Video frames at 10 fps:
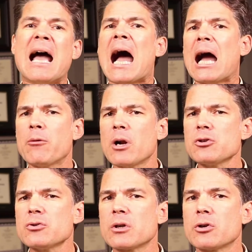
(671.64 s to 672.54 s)
I would
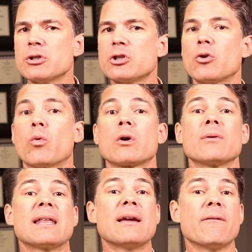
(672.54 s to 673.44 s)
also encourage you to work
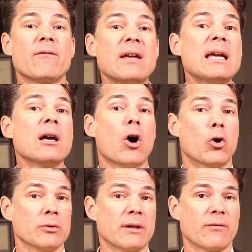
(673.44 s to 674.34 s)
with a
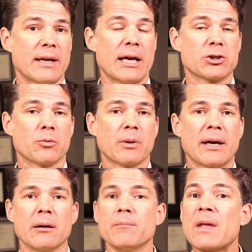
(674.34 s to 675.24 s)
fee-only financial
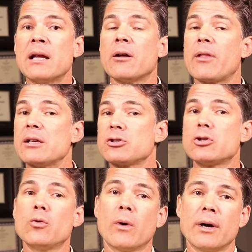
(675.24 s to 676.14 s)
planner. Now that's
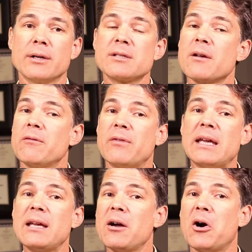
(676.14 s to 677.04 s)
two words,
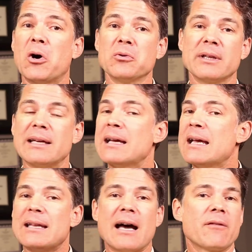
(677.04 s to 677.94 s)
fee-only,
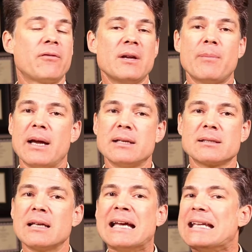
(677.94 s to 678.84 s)
not
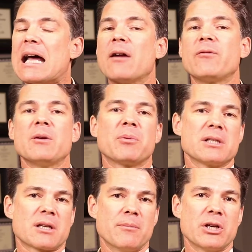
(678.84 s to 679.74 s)
fee-based, not fee
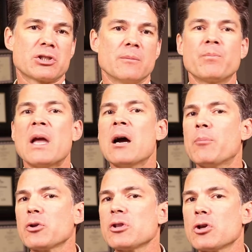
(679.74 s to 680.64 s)
plus commission.
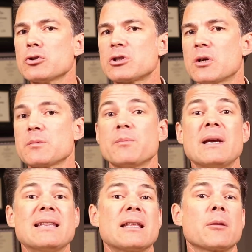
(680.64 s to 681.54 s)
Both of those terms
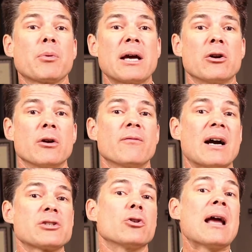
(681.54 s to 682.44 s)
mean that the planner or
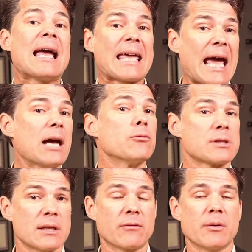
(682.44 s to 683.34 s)
advisor can
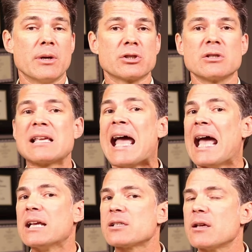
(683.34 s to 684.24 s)
receive commissions
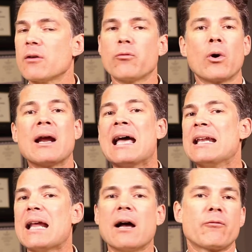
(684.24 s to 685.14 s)
and is therefore
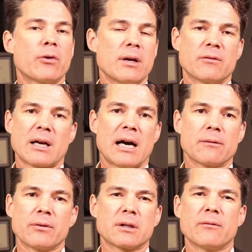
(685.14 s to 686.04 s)
not free of the
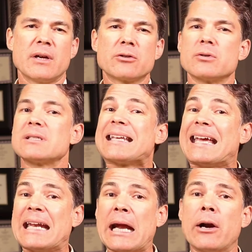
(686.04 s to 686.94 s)
conflict of interest
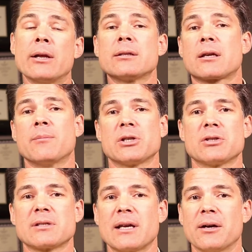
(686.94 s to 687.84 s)
inherent to
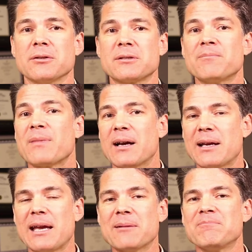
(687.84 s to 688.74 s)
commission sales.
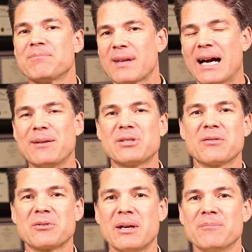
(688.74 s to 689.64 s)
Again, I'm
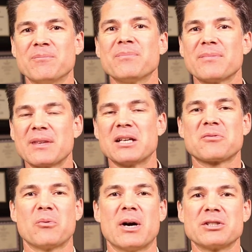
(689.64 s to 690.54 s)
Jeff Drayton. Thanks
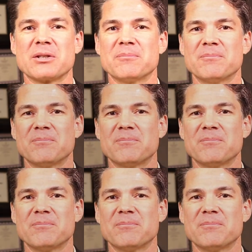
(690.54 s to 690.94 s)
for watching.